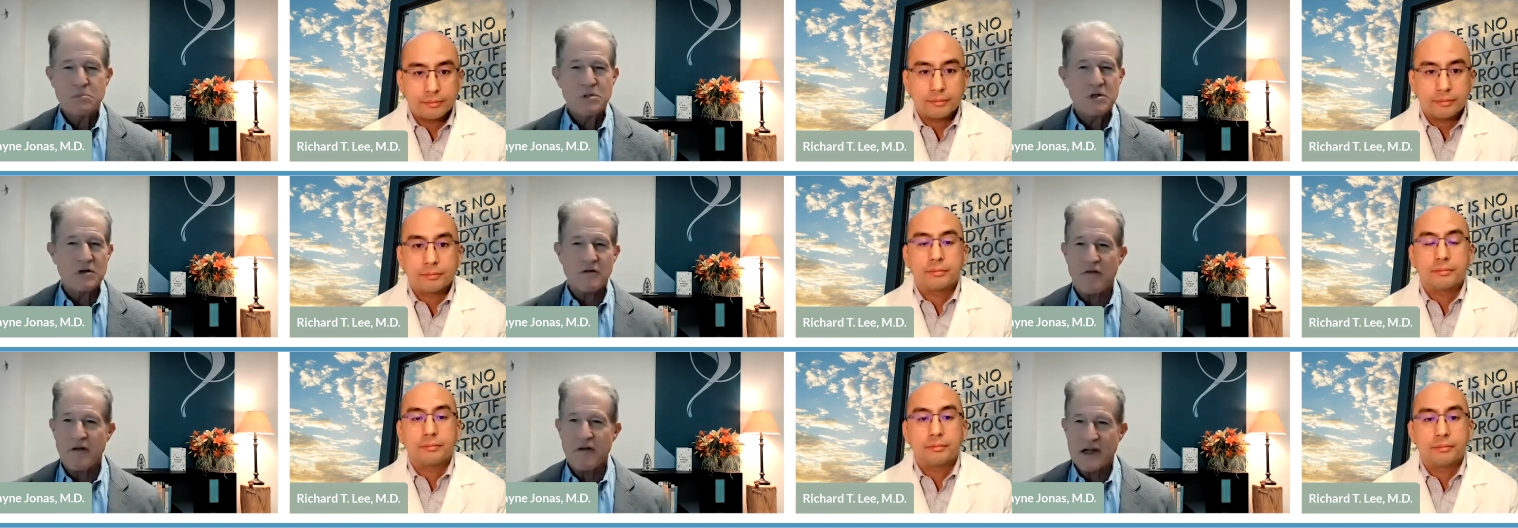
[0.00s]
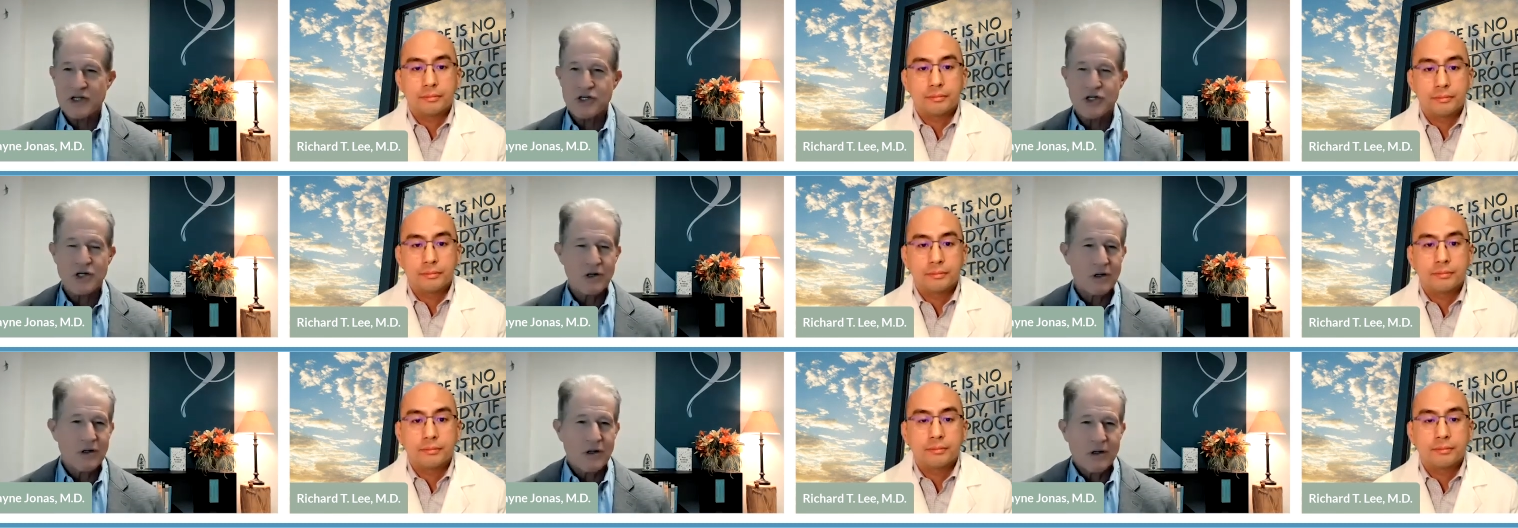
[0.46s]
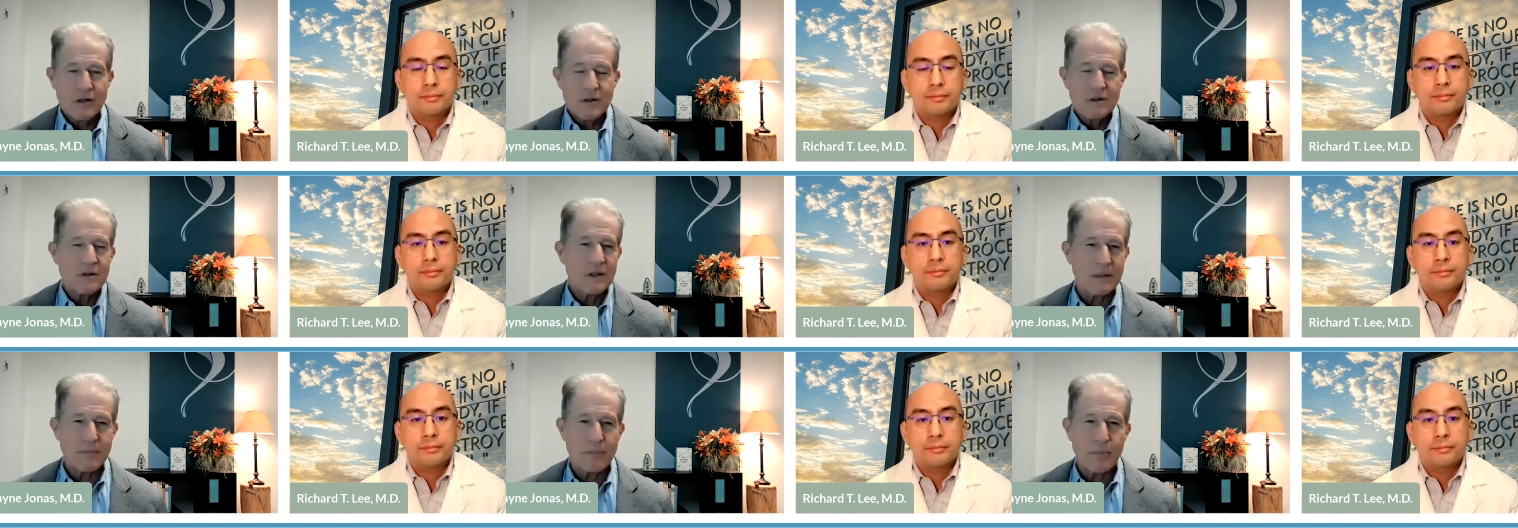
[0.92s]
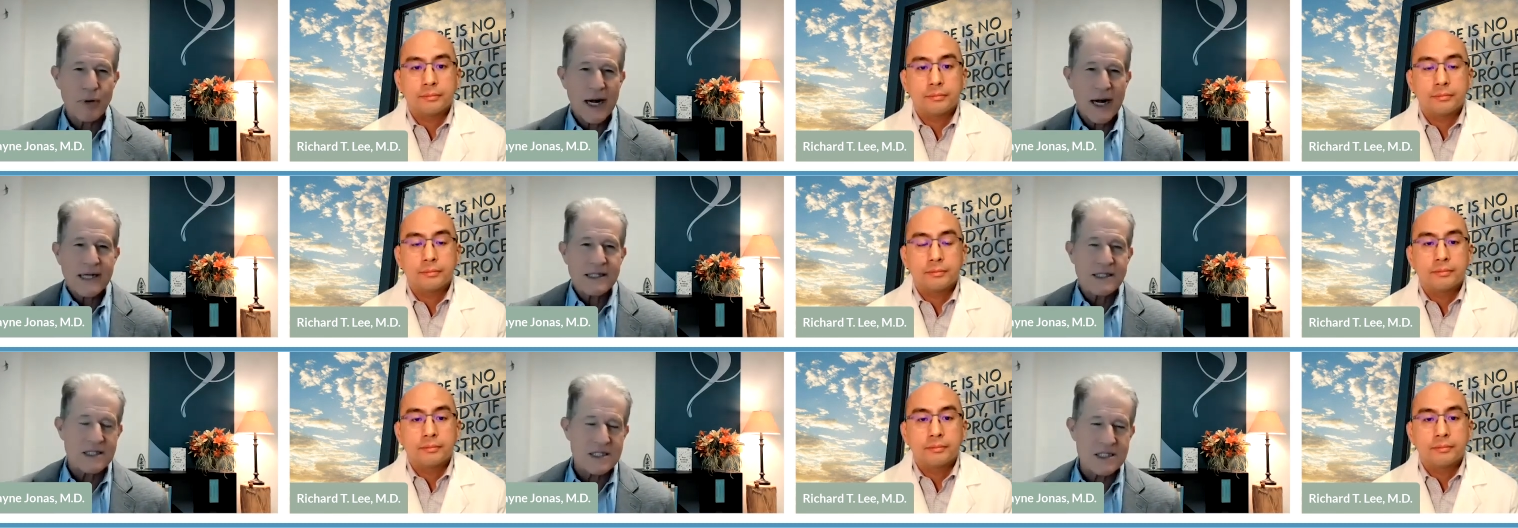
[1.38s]
Speaker 1: conventional
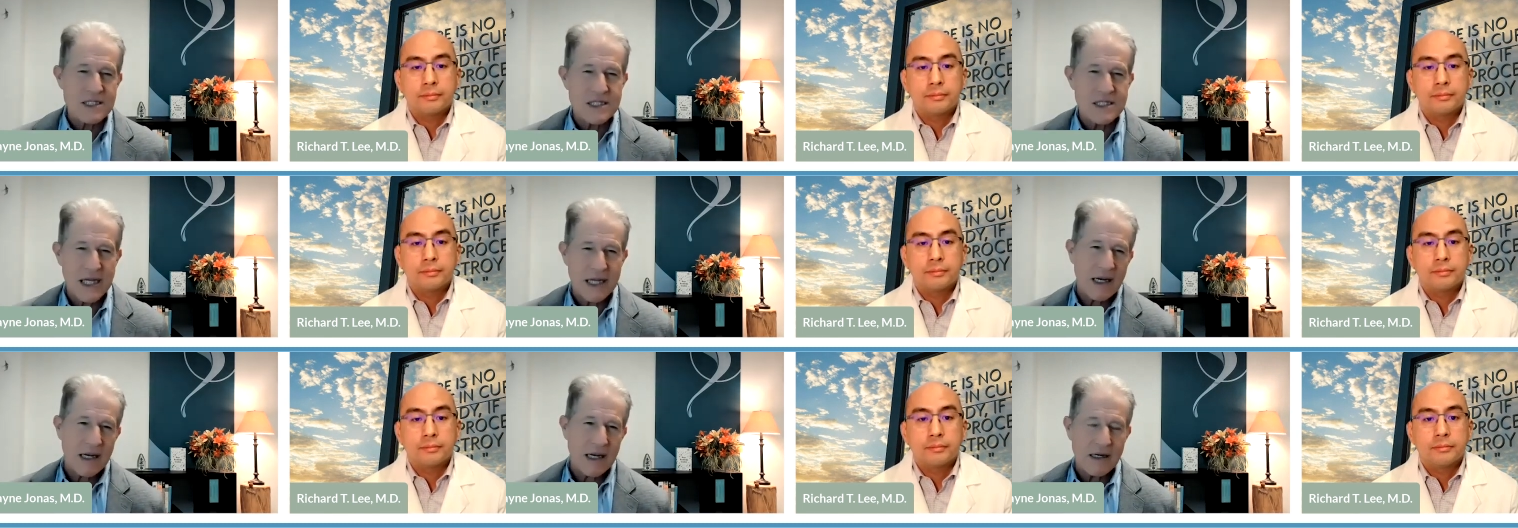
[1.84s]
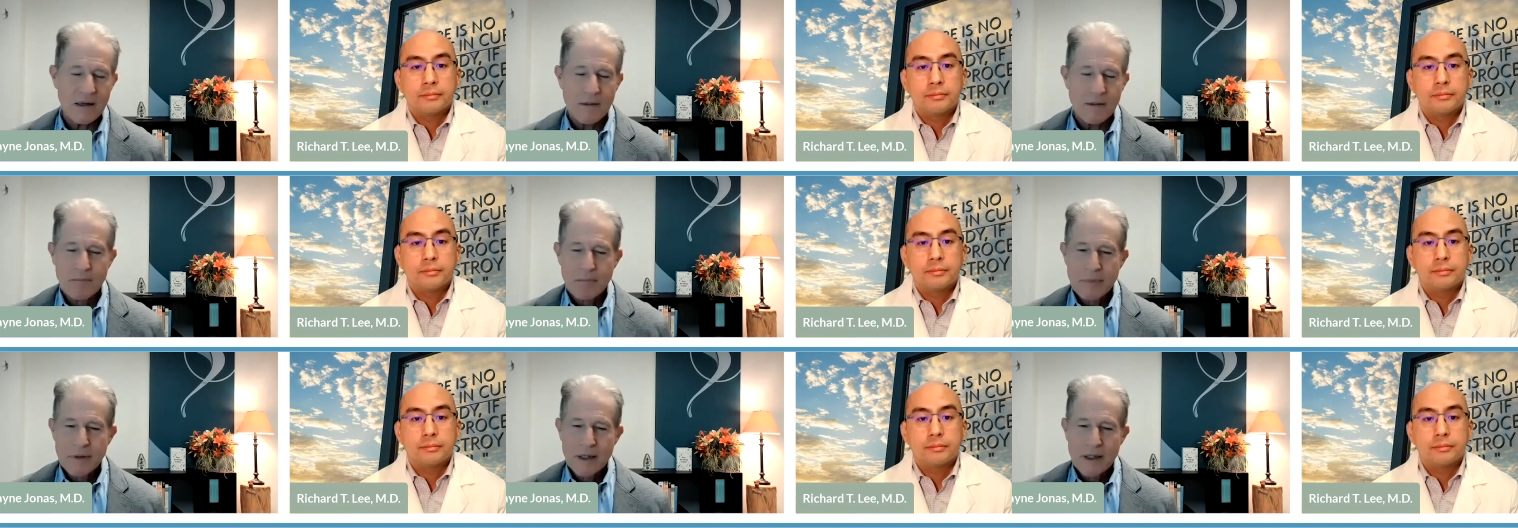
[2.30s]
practice setting.